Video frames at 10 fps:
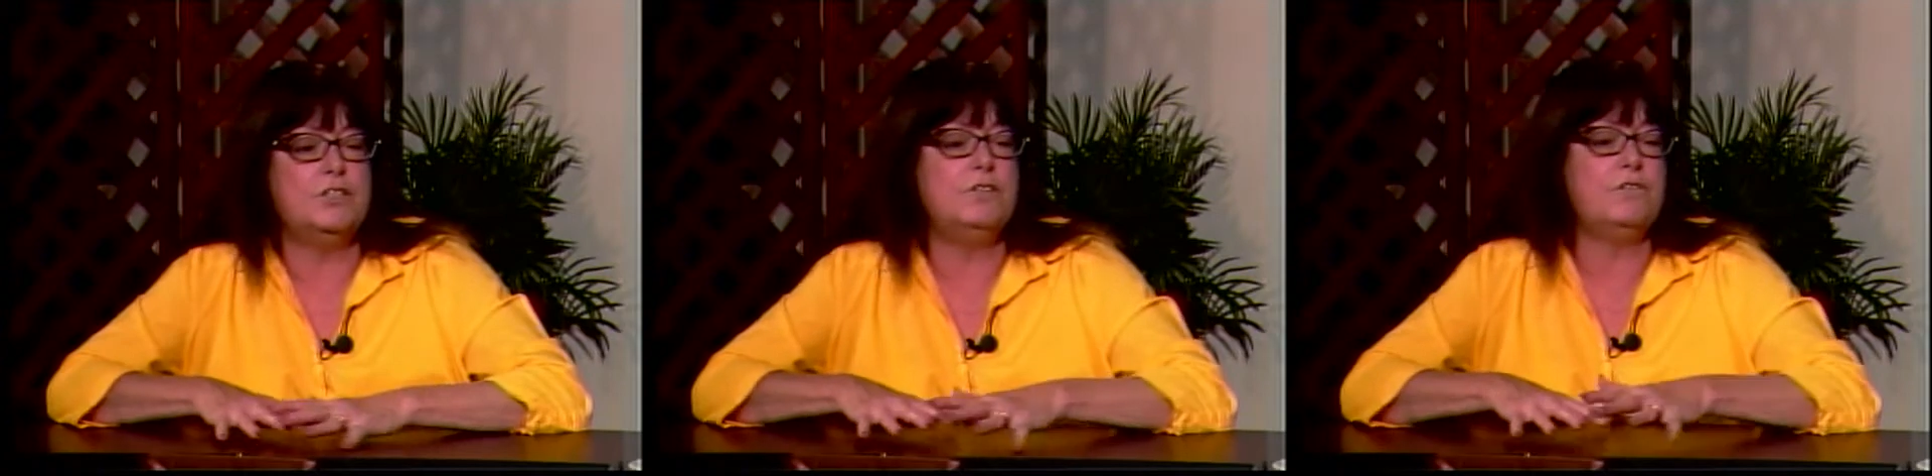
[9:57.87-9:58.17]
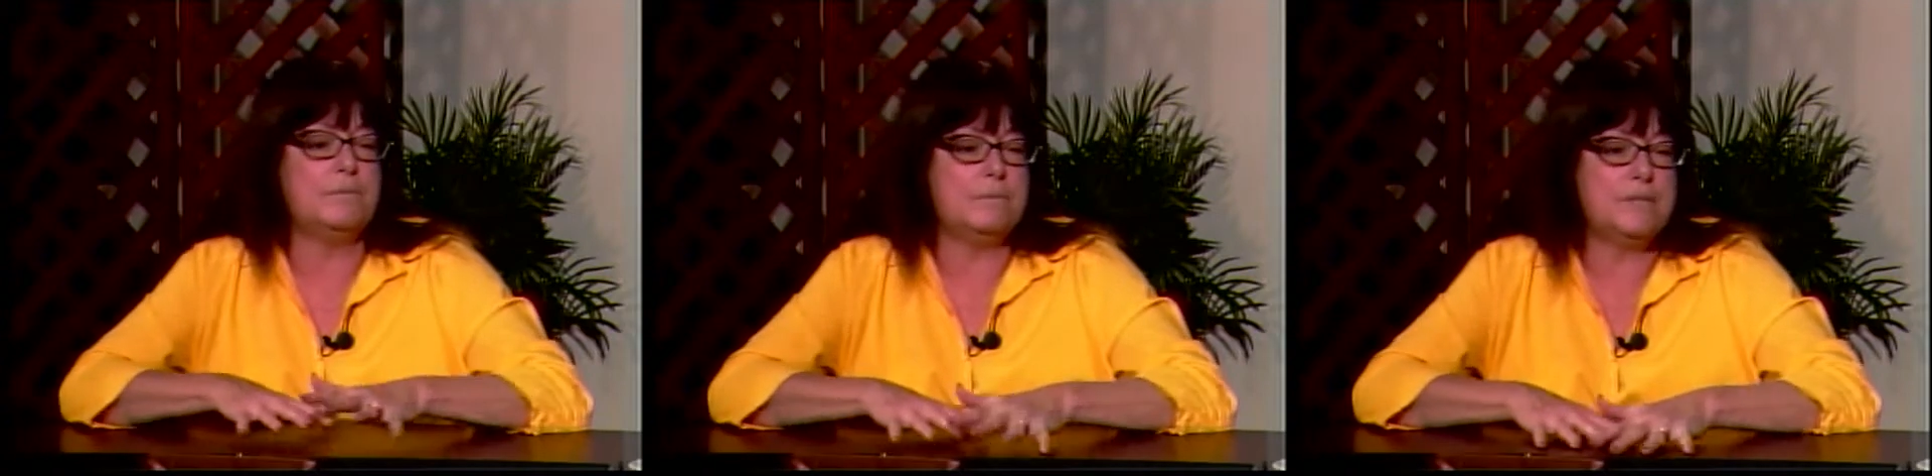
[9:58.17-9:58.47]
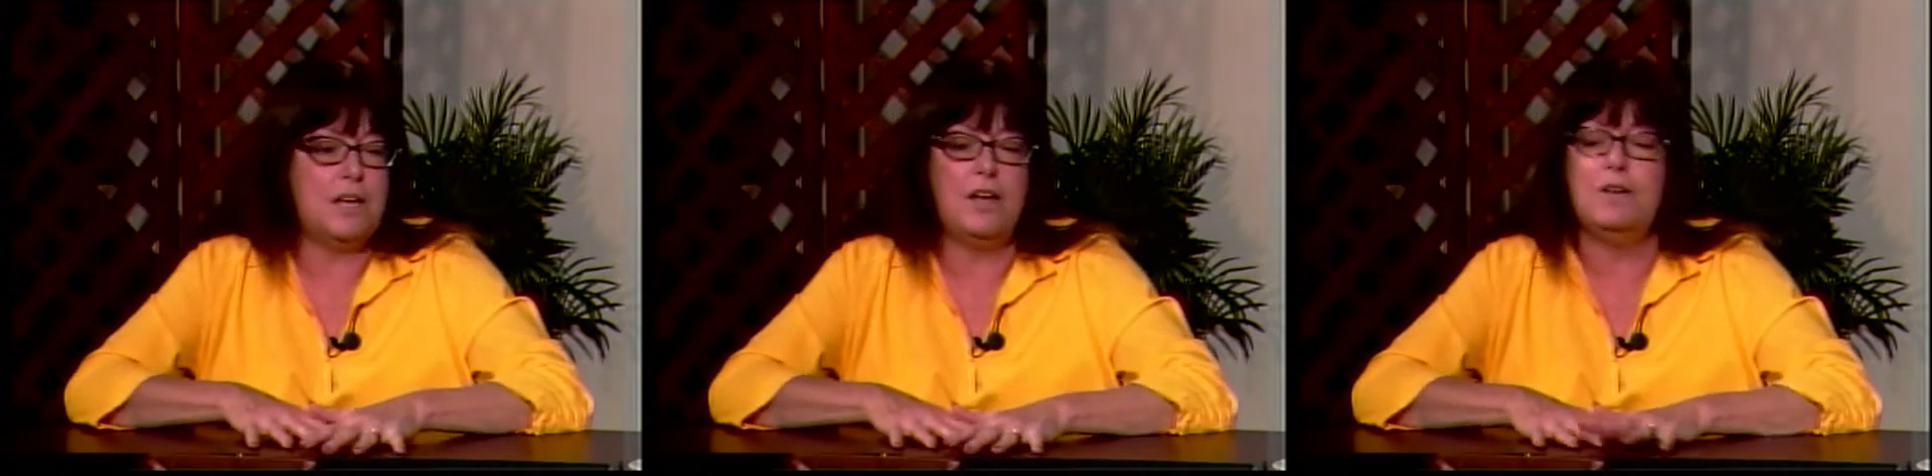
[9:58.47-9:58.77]
do for
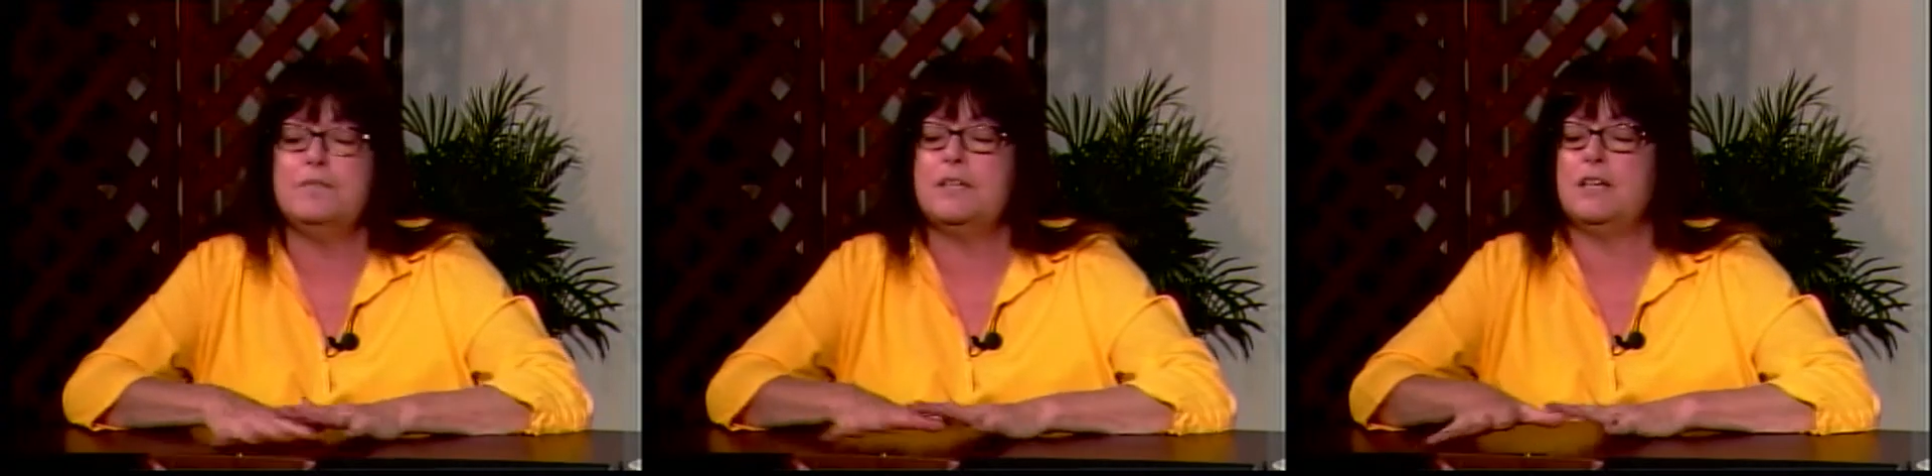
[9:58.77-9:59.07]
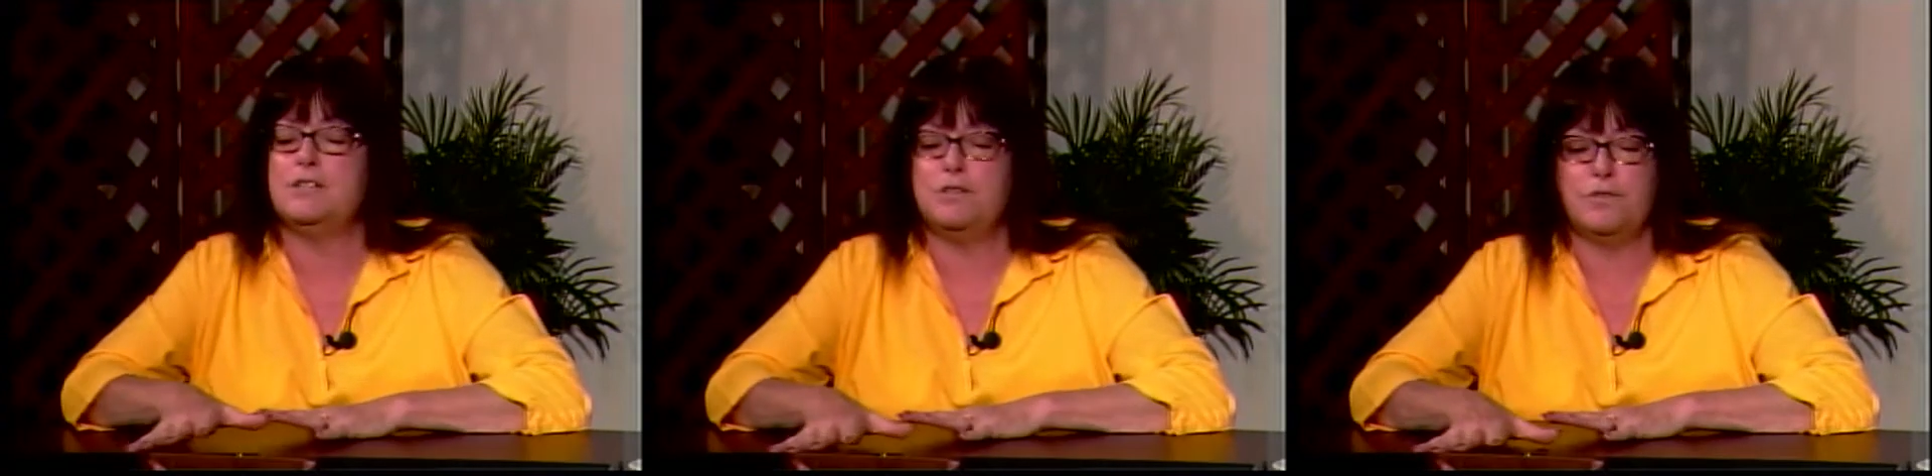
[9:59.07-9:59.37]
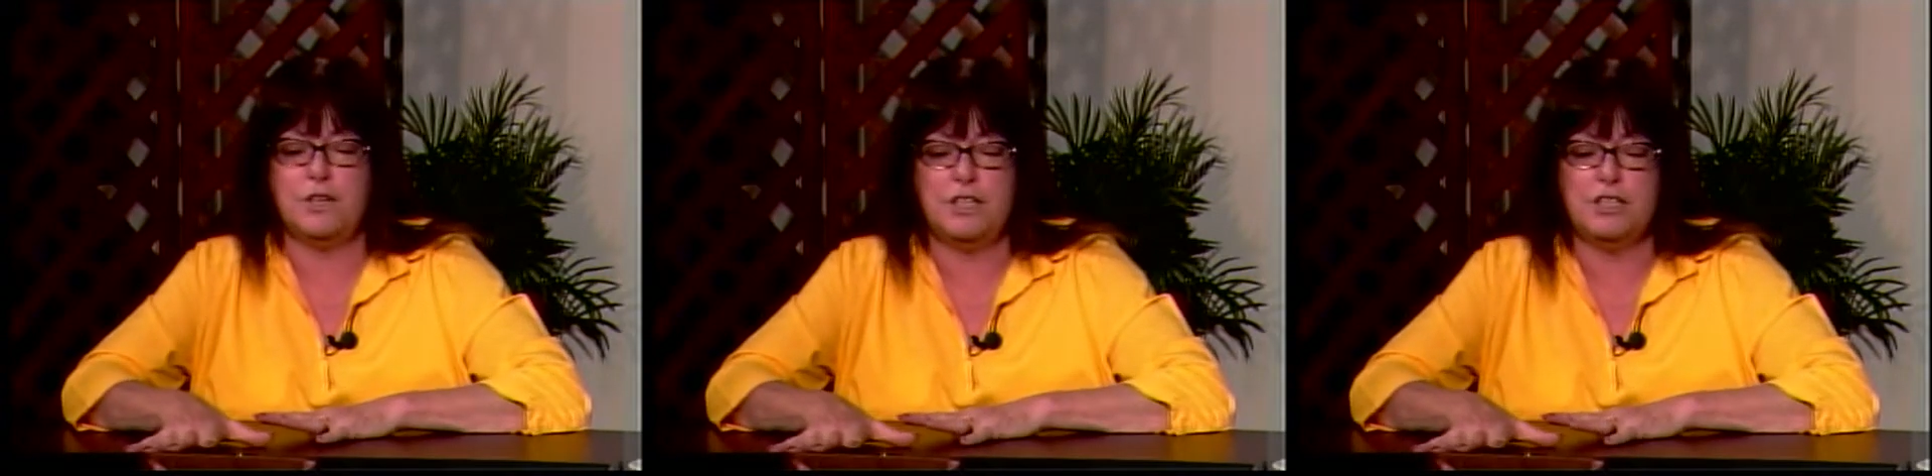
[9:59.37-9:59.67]
themselves. They can do
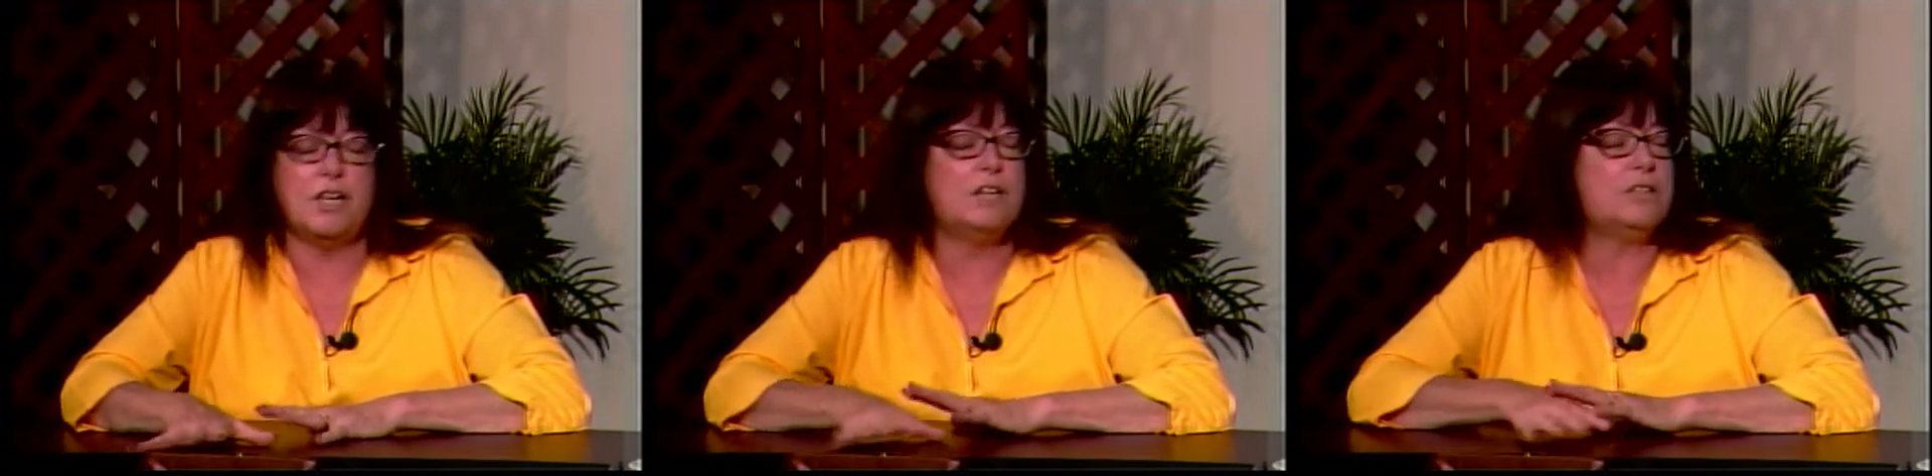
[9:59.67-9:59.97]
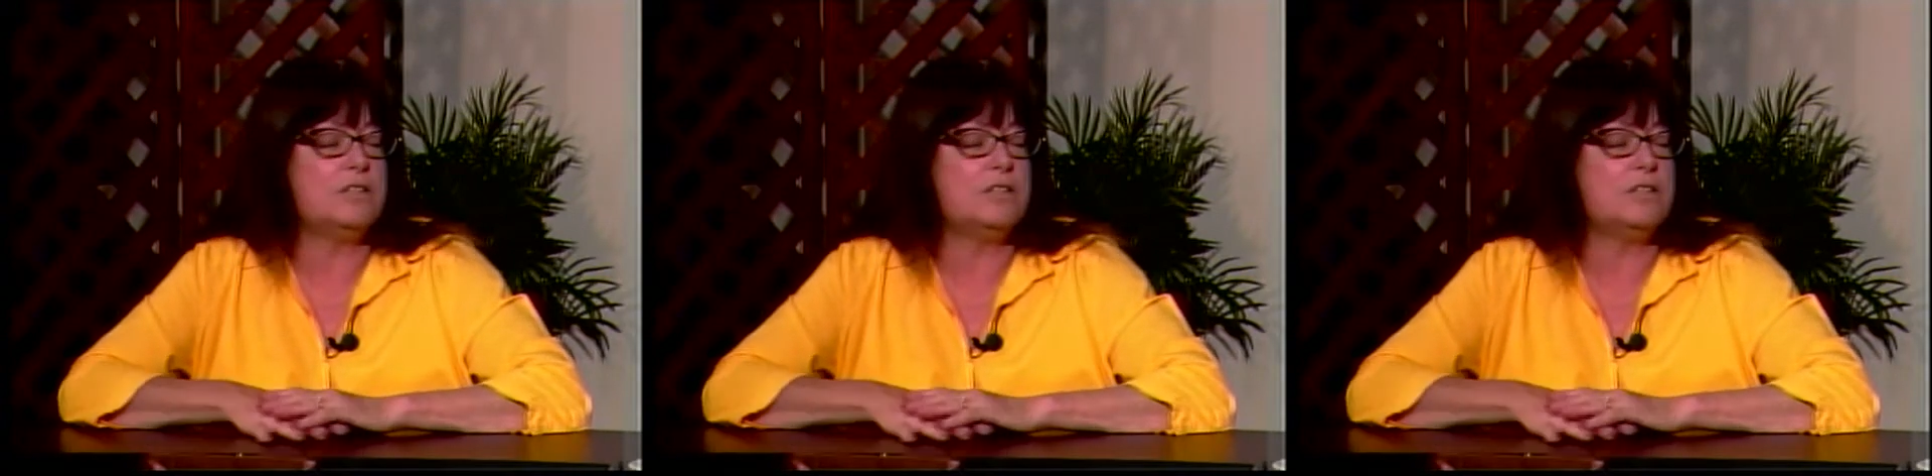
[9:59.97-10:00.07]
for each other.